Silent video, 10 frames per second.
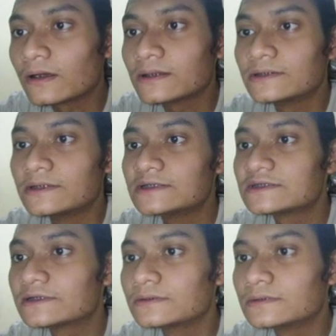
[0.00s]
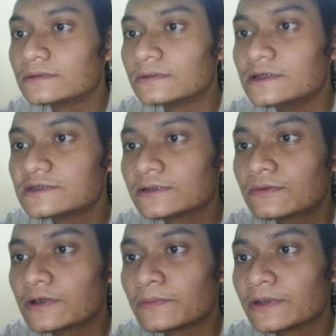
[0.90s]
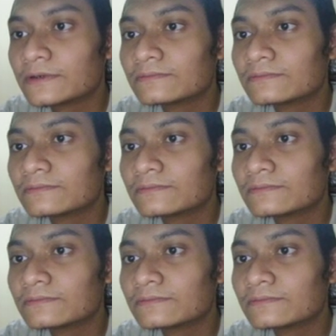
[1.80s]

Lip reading: a disagreement.